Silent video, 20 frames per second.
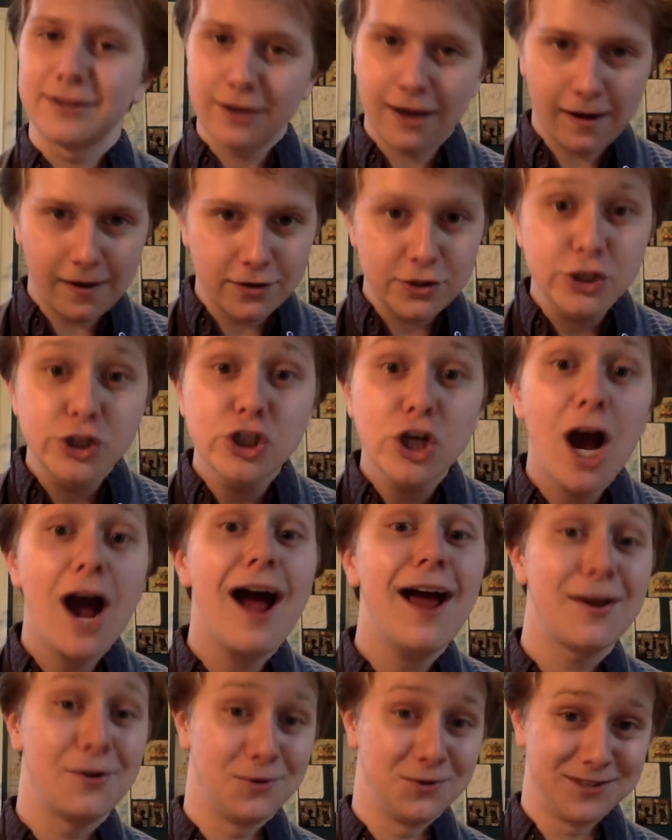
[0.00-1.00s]
a
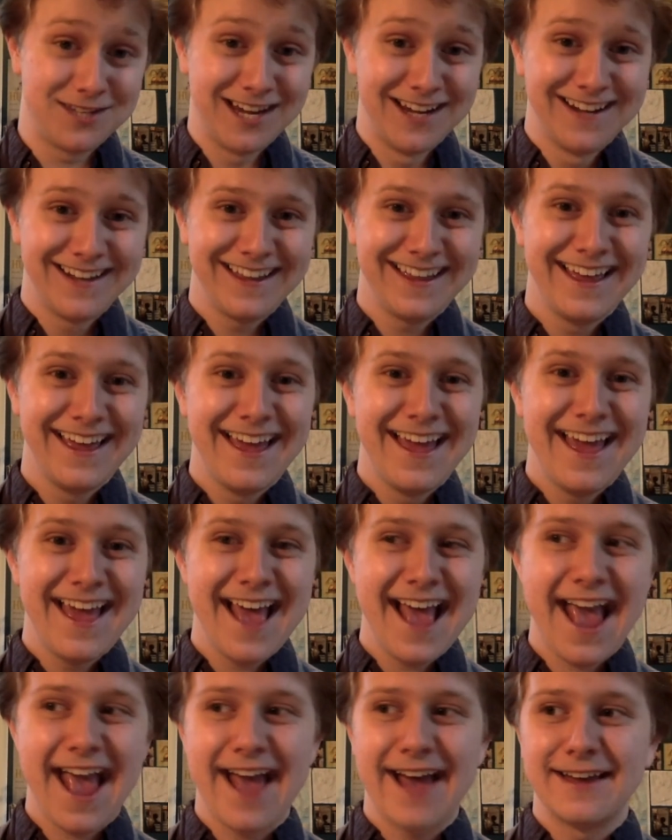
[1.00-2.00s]
child,
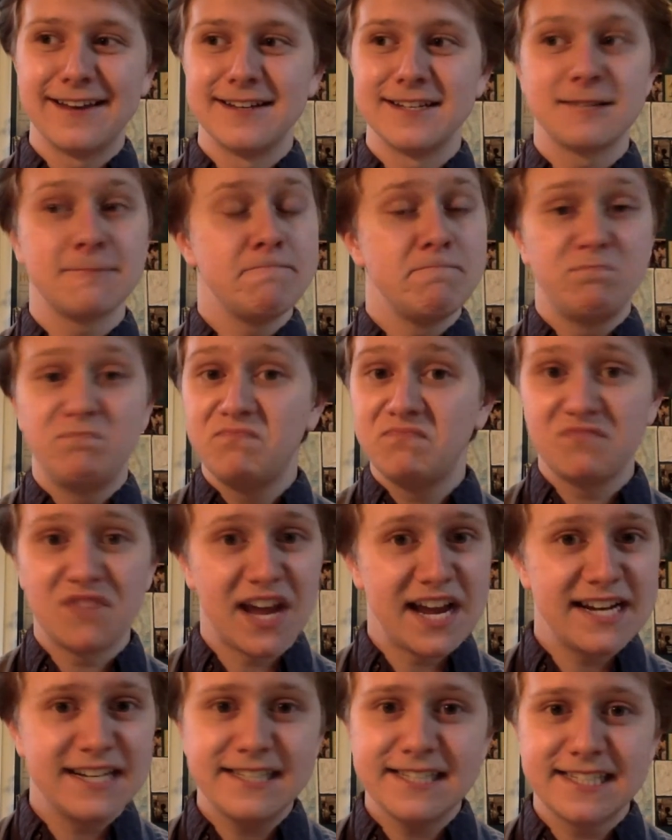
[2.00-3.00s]
and
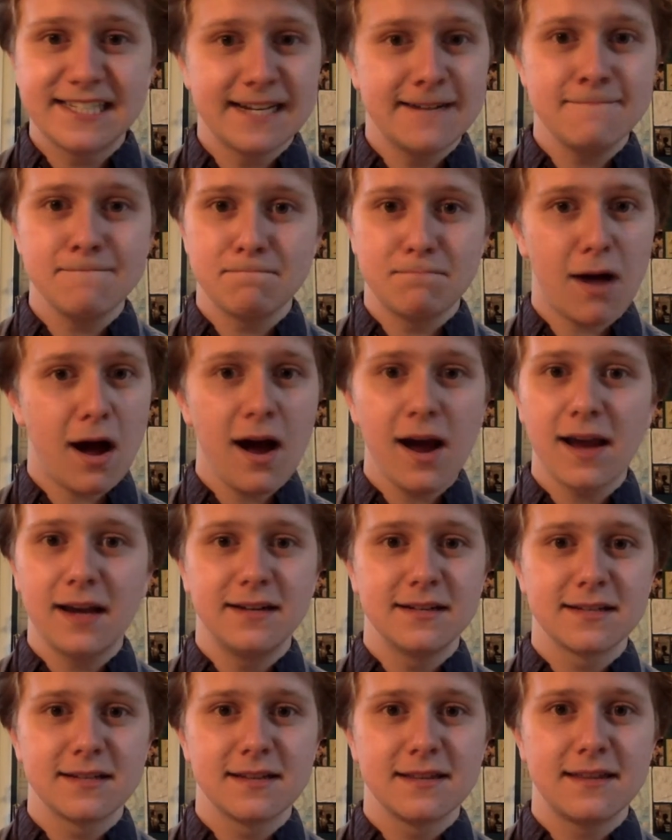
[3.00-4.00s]
they didn't
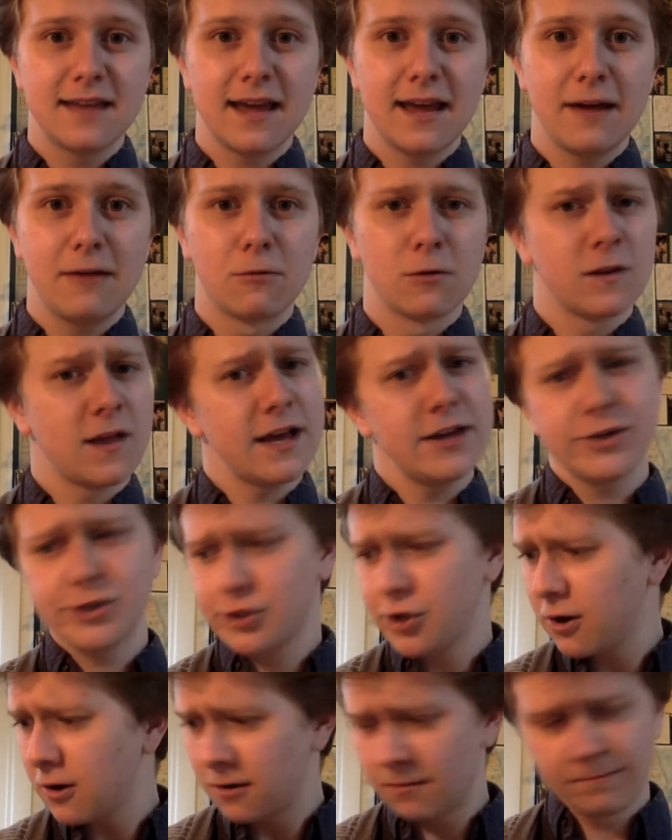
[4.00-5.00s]
mind. They were like,
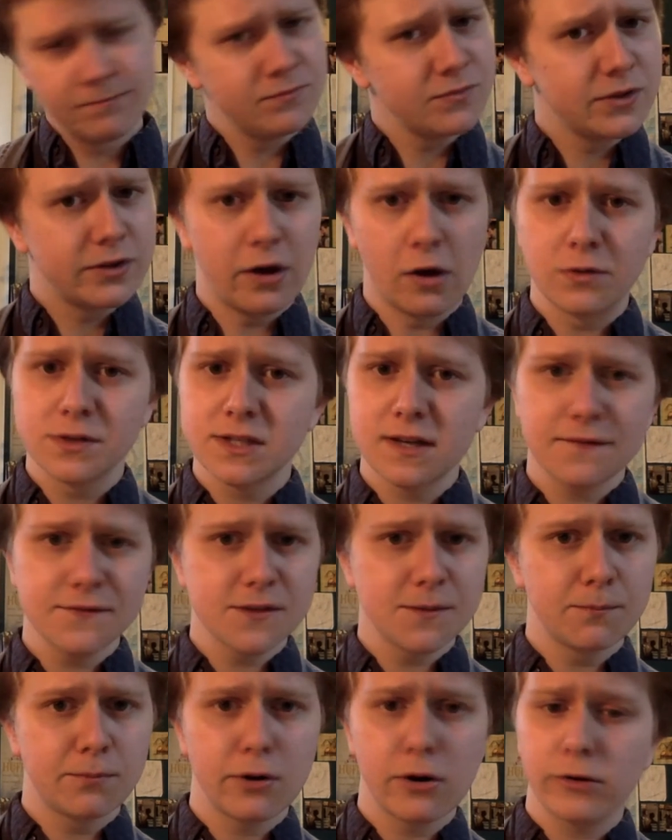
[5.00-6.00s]
sure, go stuff
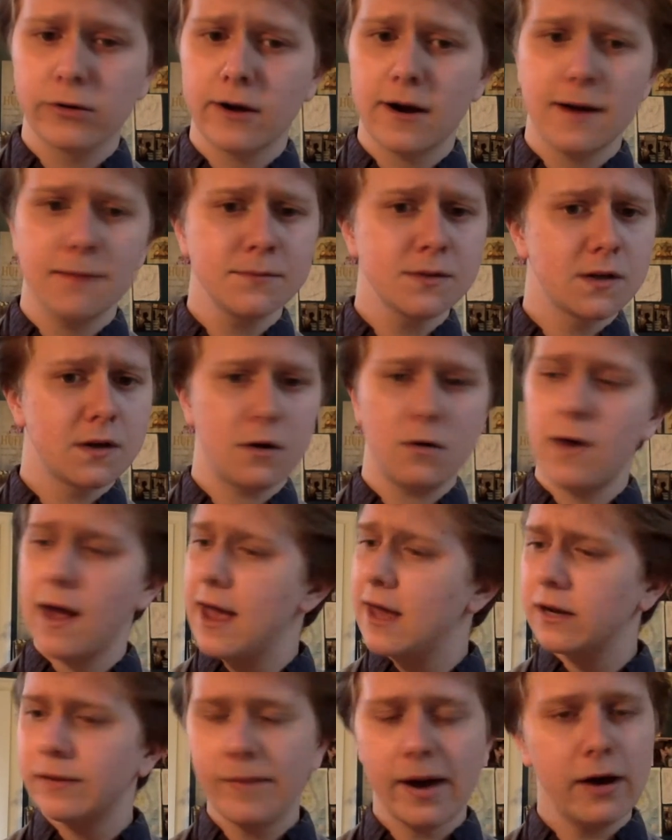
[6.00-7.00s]
some programs, go
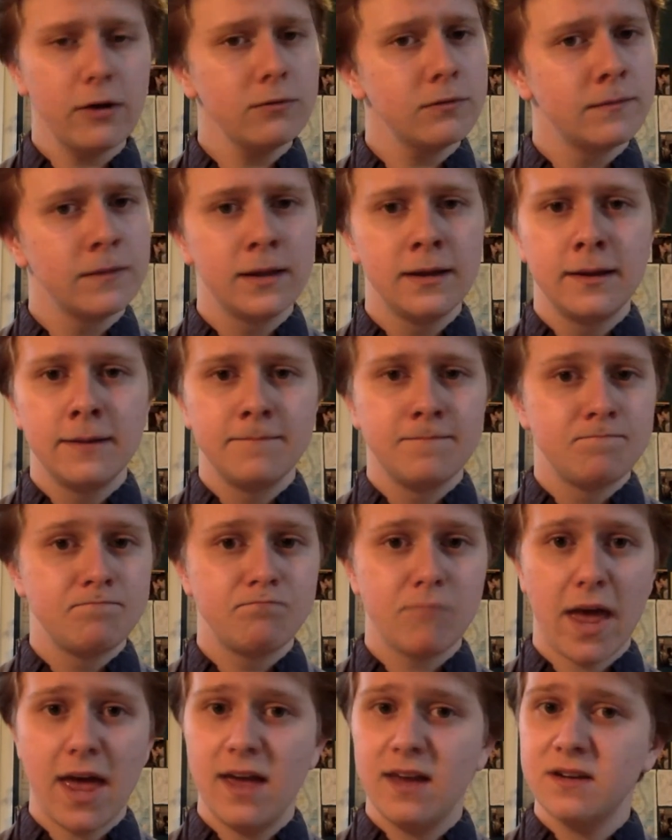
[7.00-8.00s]
hand them out,
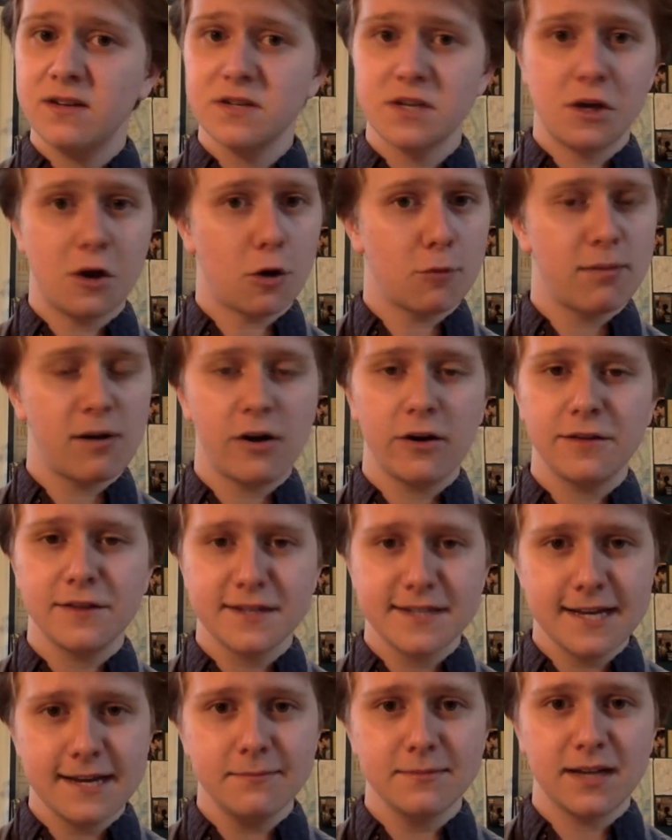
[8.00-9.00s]
and you're part of the
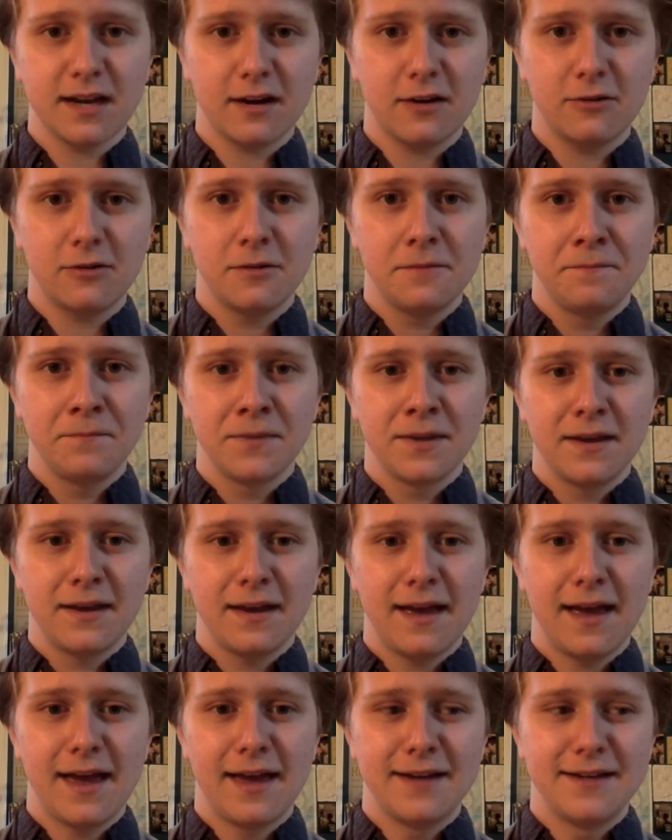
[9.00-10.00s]
team now.
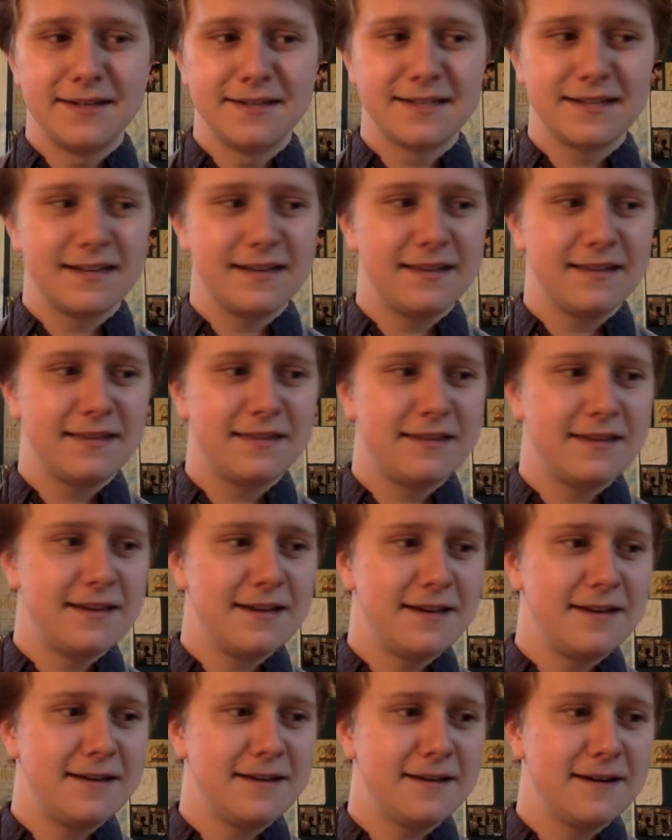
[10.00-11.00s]
And
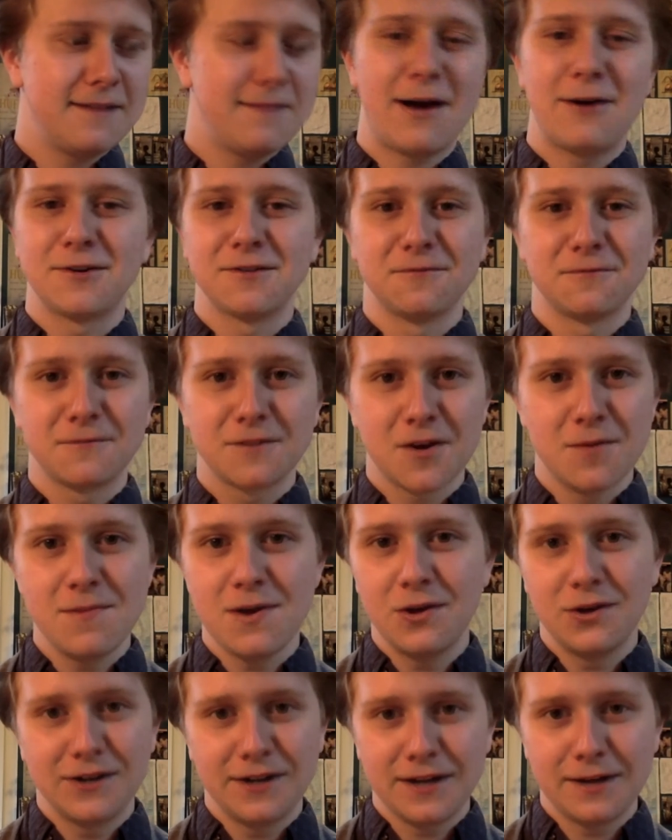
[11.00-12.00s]
the amount of
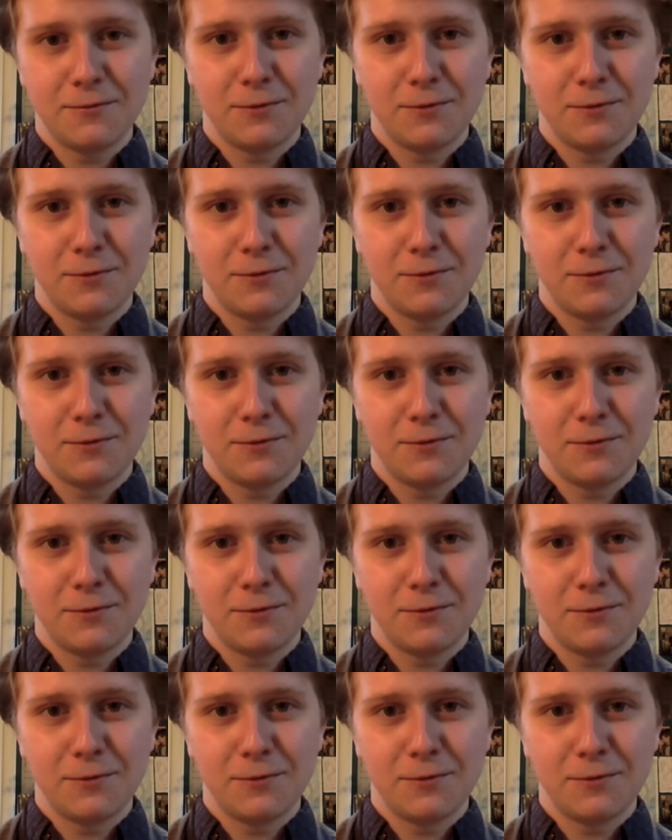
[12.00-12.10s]
community